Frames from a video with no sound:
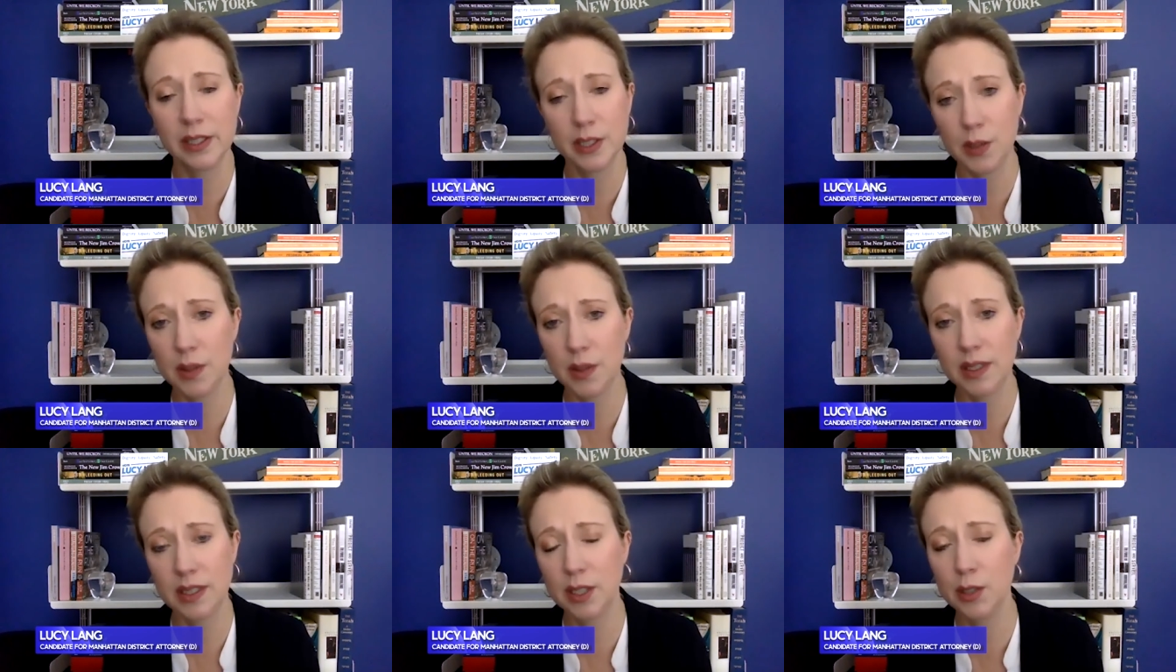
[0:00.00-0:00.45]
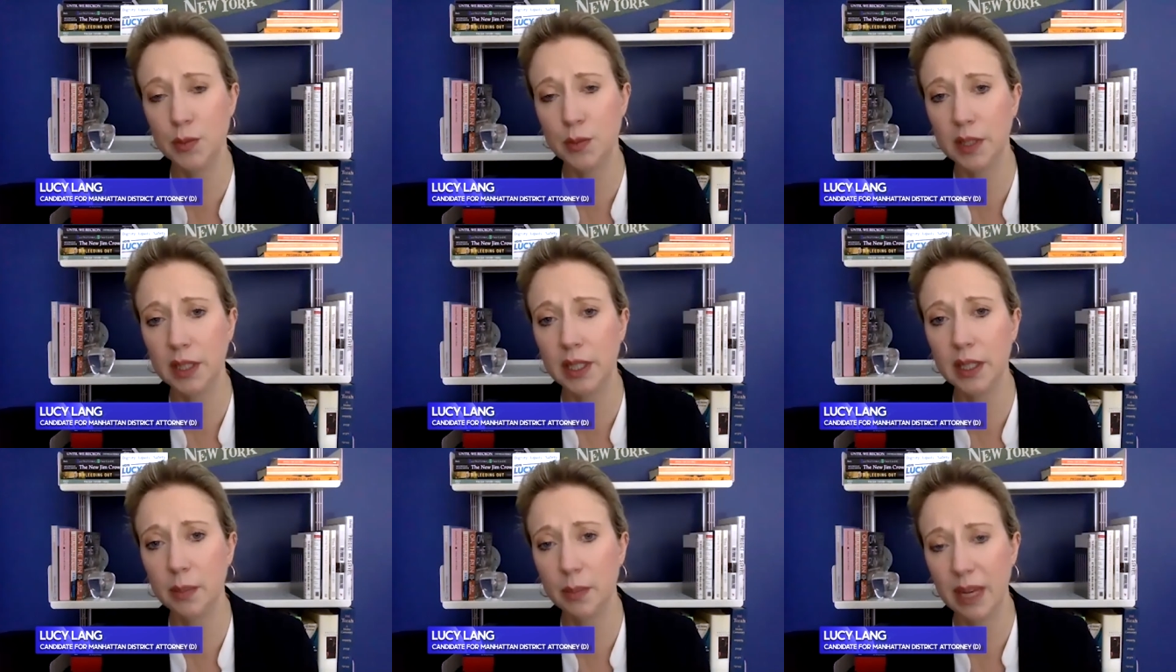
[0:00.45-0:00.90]
So this is
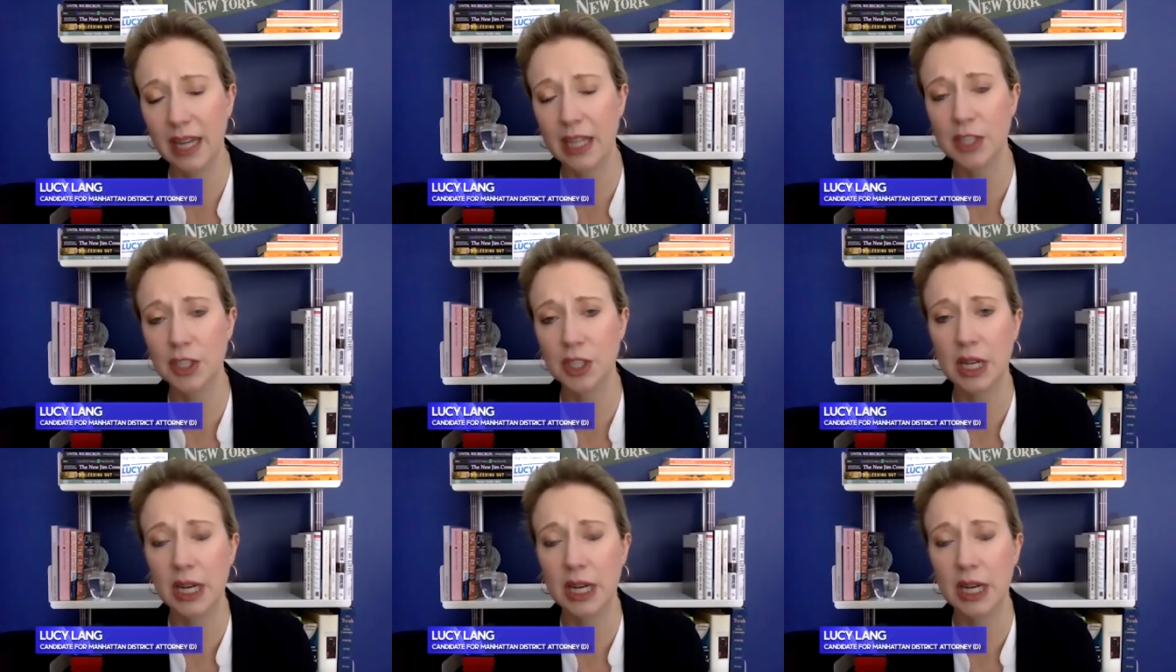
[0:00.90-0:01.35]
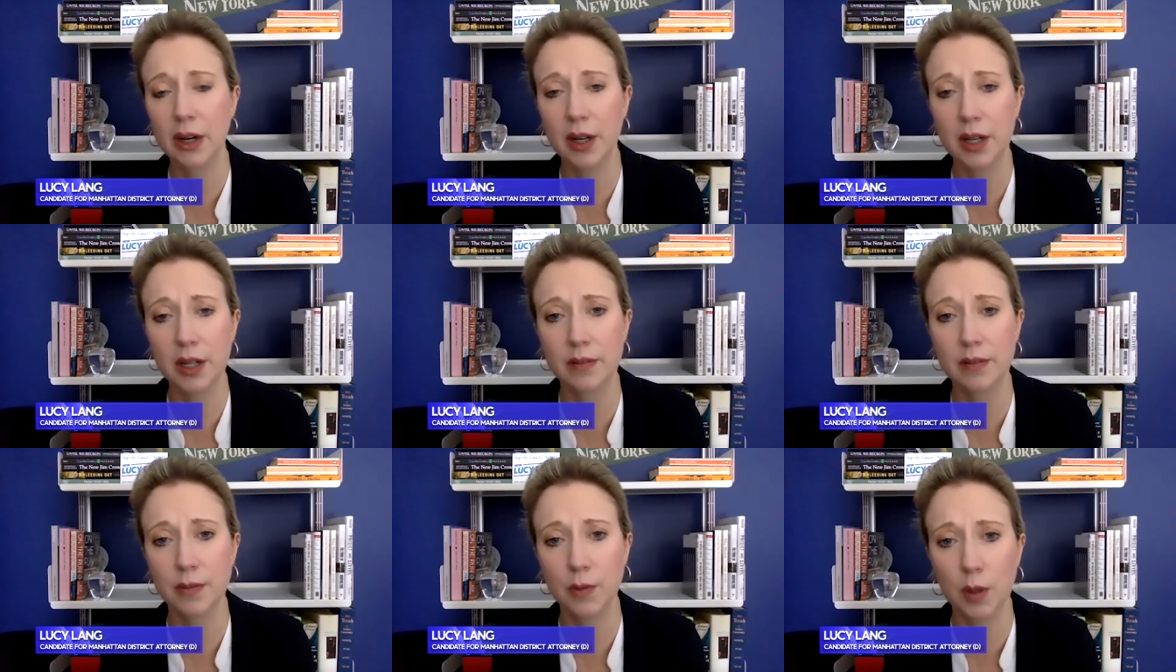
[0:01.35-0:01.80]
really a passion
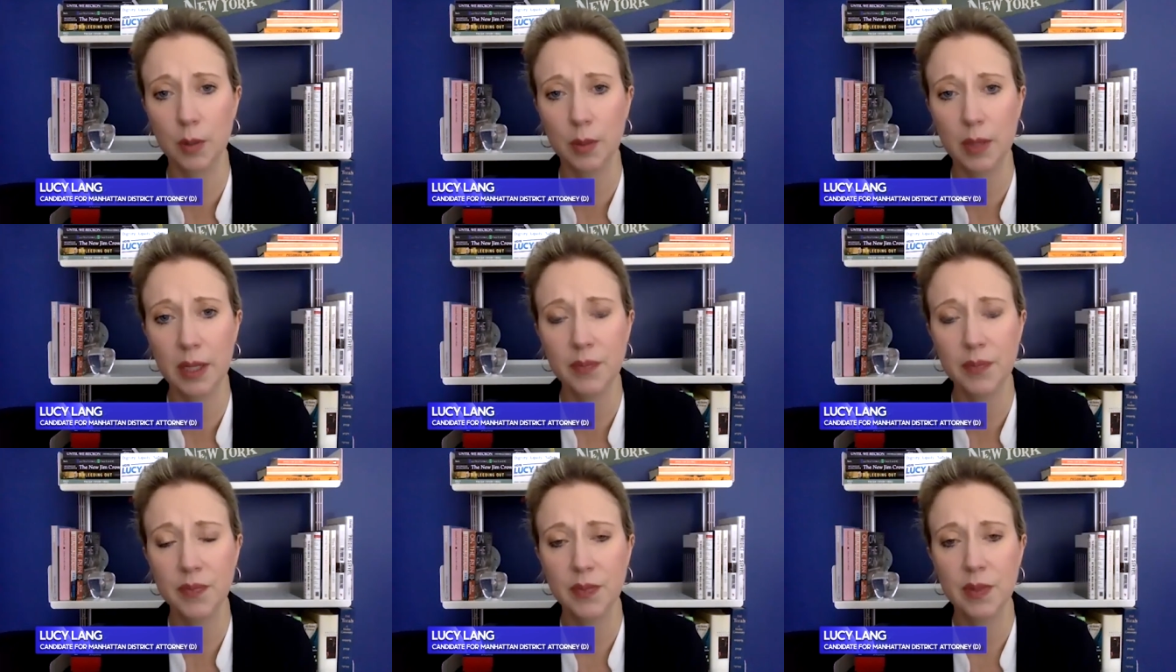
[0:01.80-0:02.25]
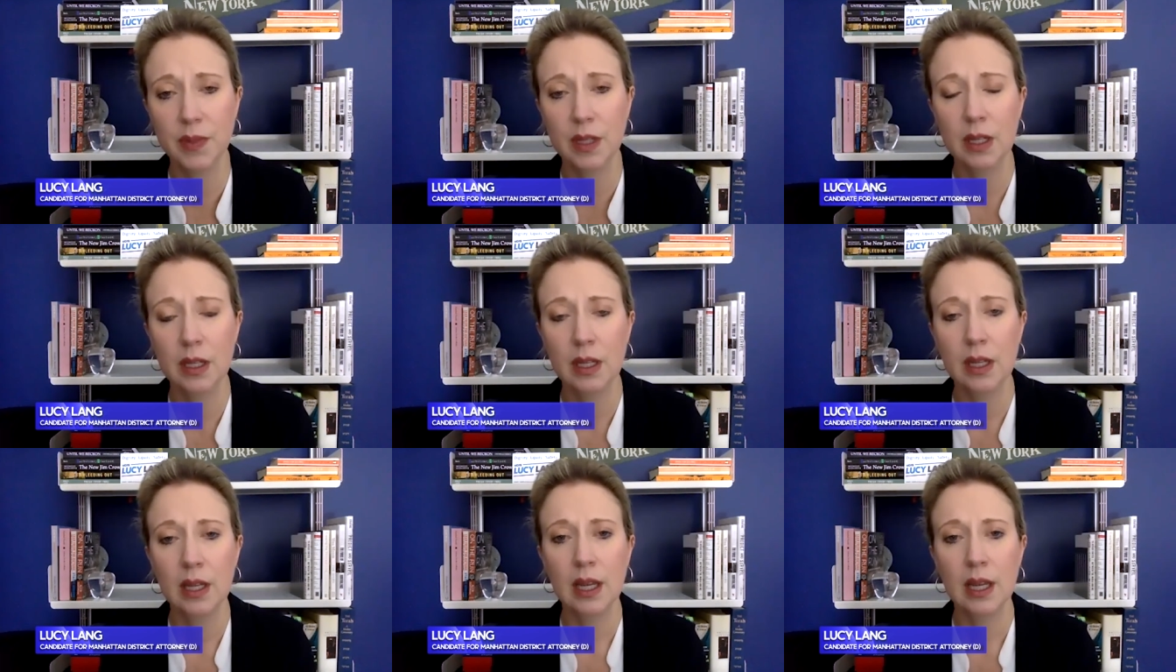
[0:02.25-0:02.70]
area for me.
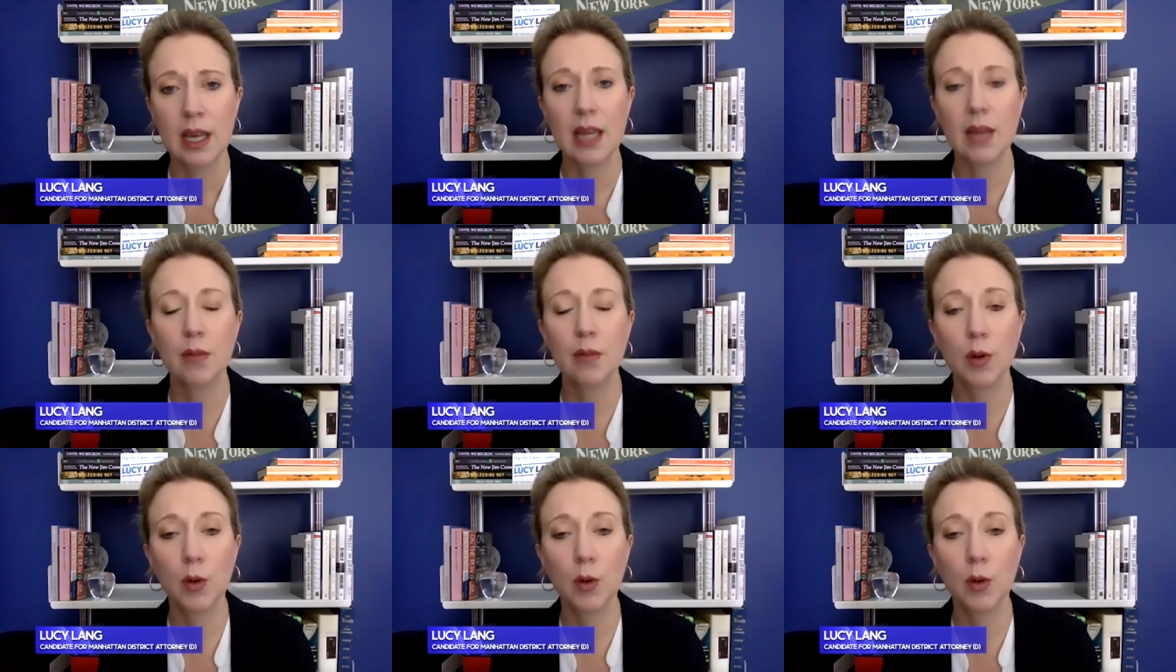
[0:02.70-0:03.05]
It